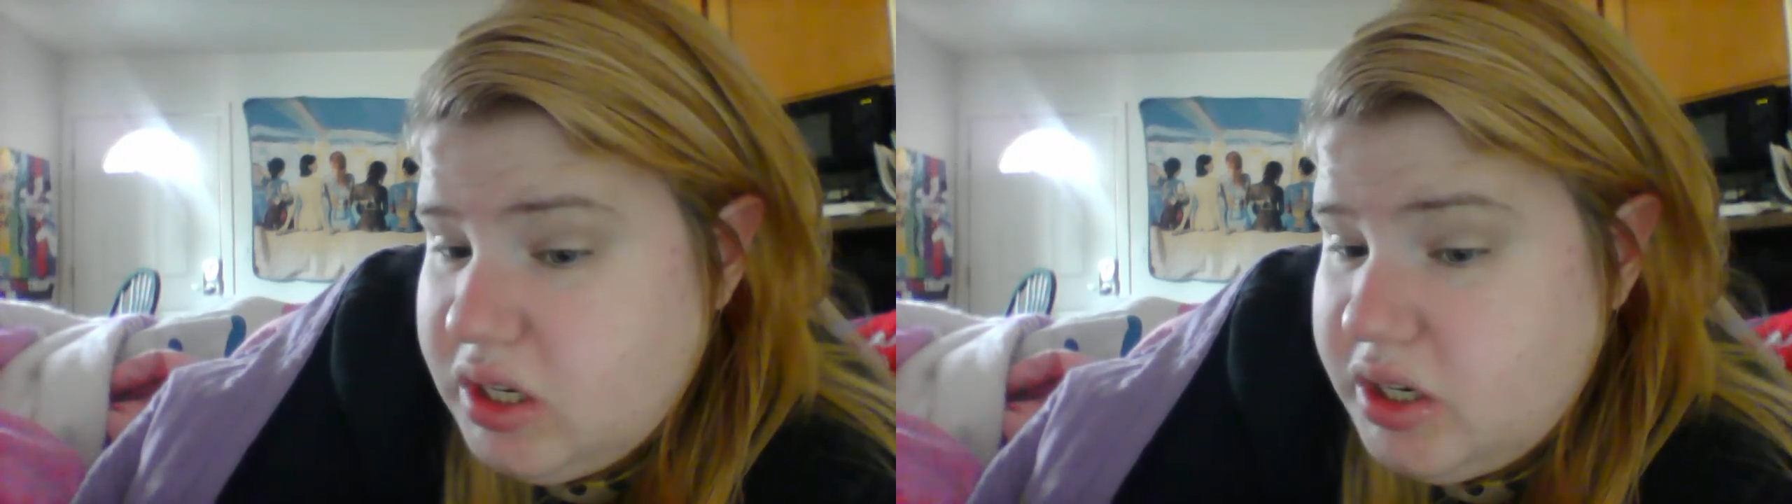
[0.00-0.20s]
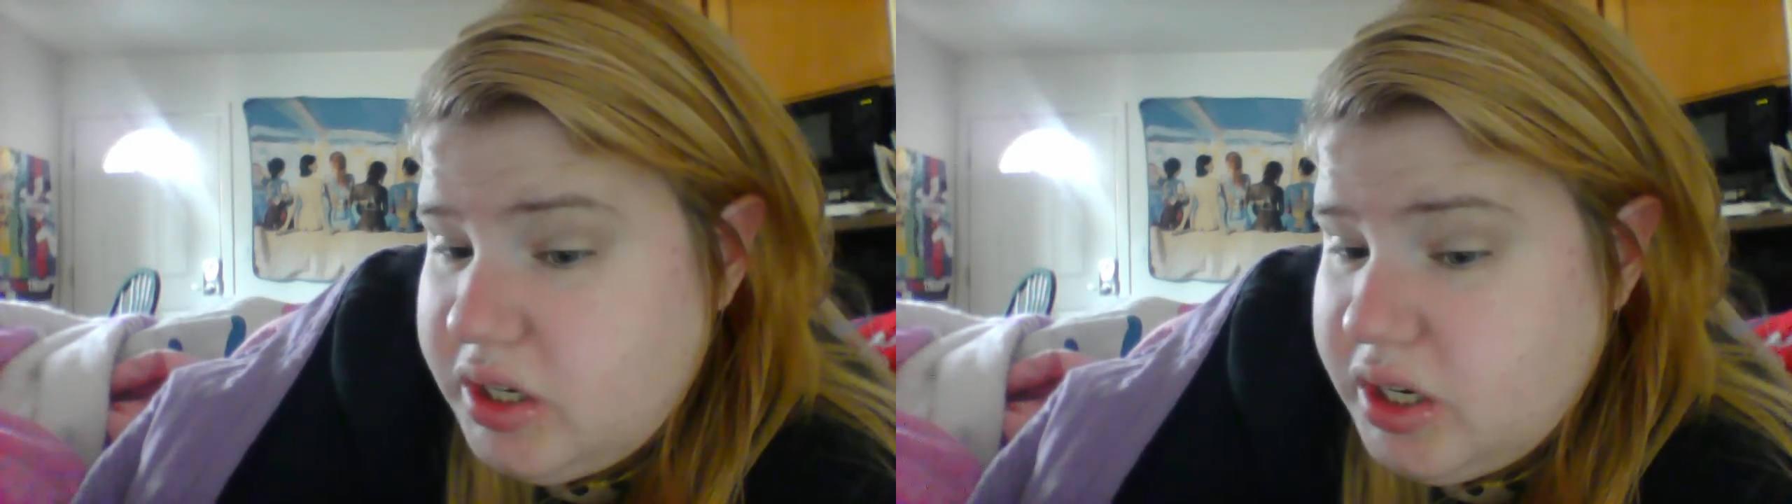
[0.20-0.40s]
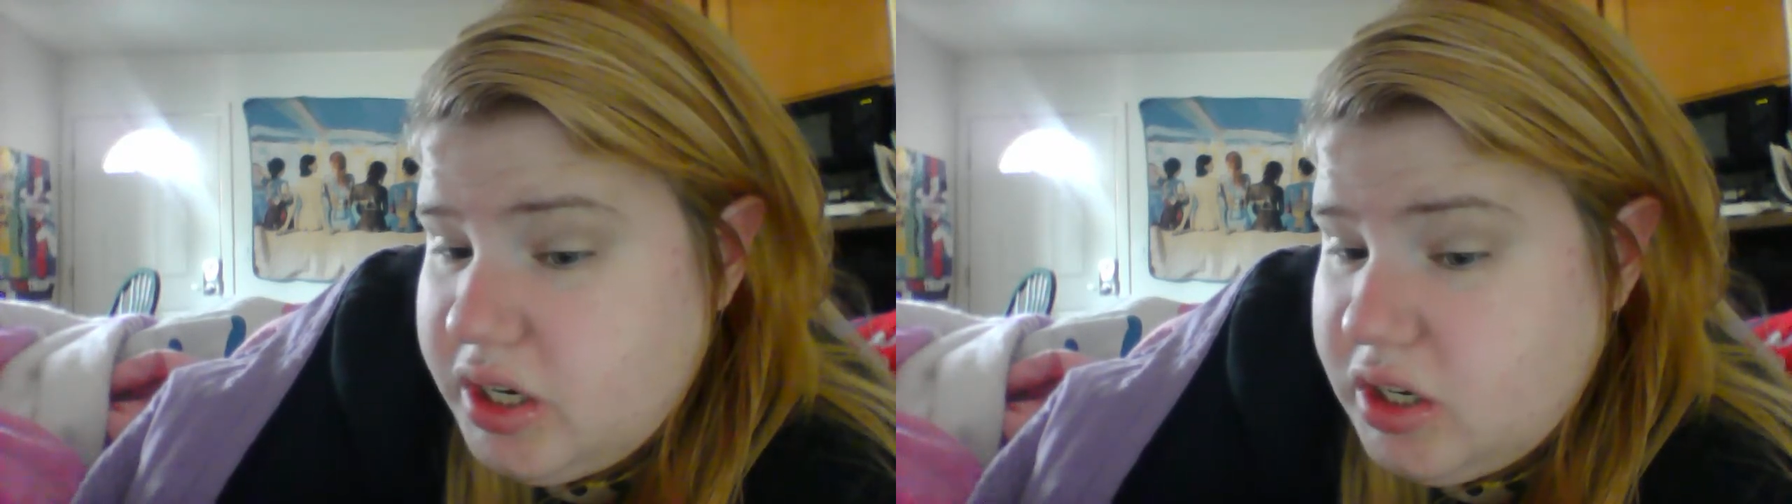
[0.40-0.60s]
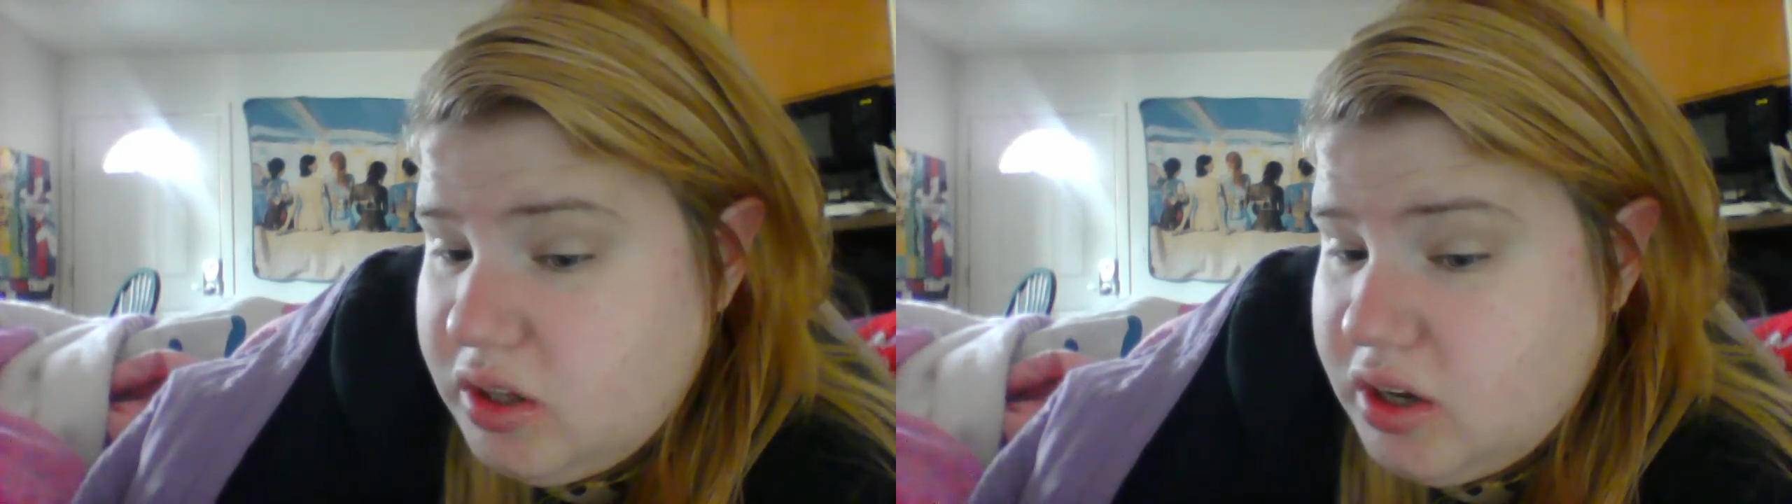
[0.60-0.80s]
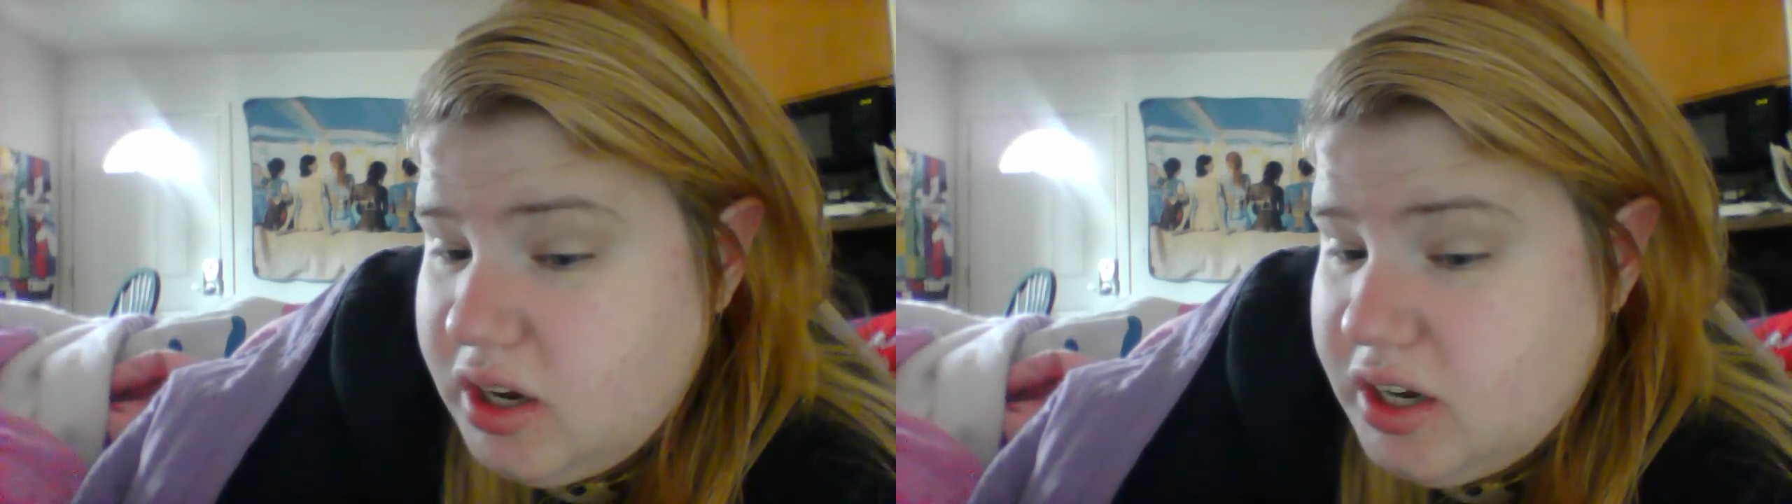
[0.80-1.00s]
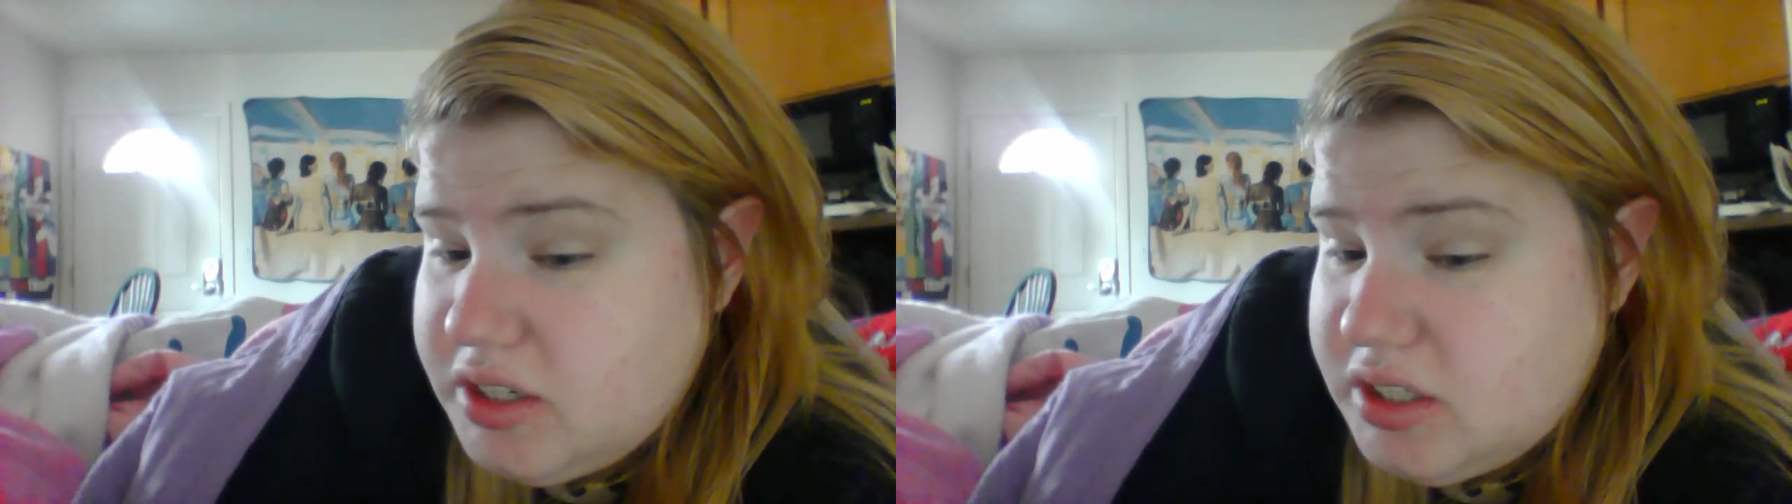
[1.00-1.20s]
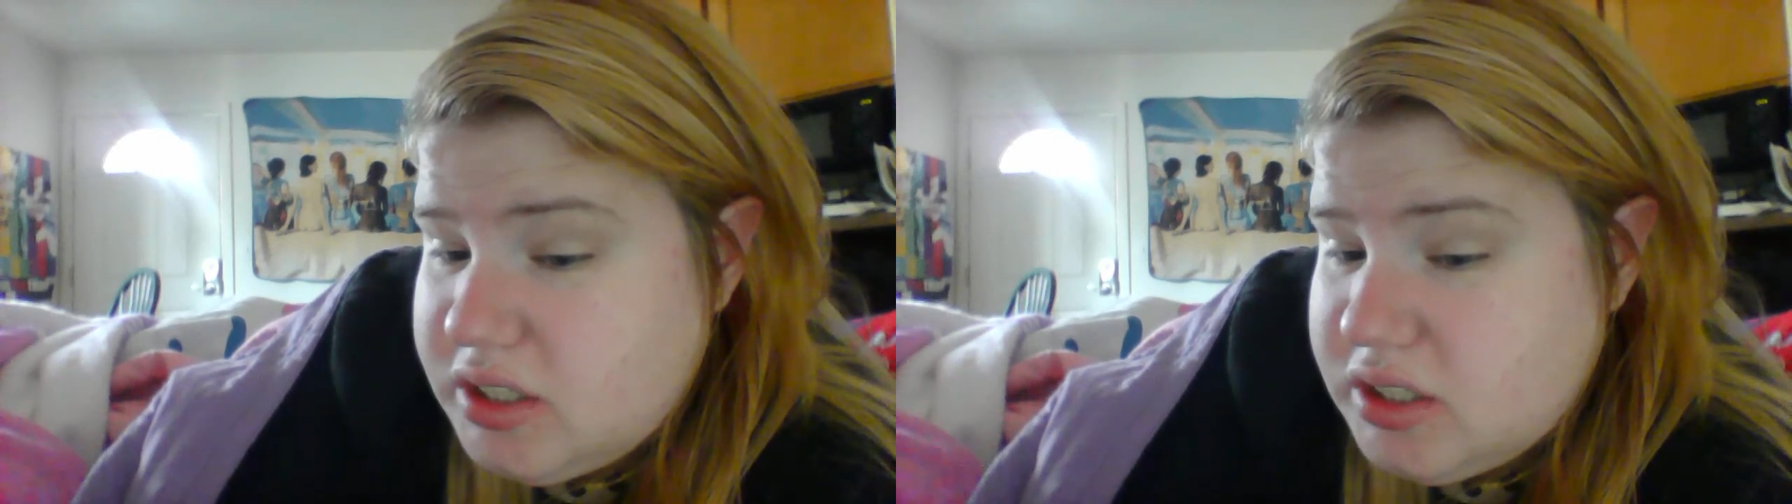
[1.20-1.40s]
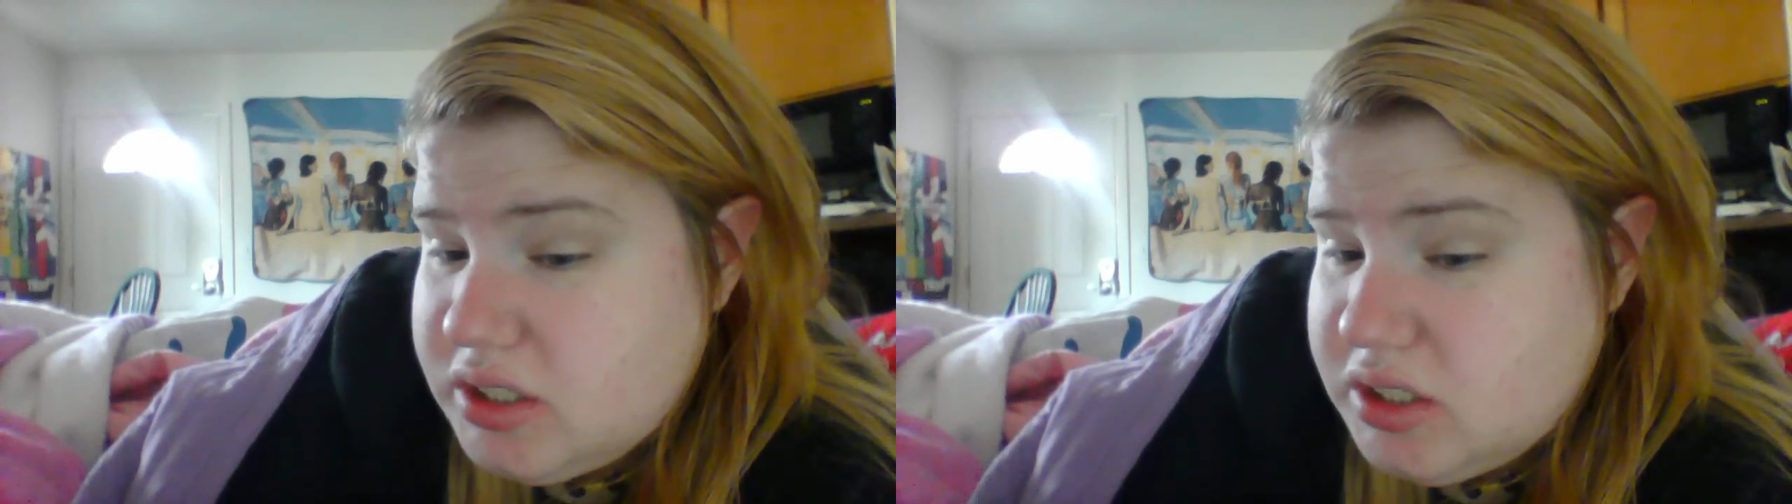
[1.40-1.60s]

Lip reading: internet a lot.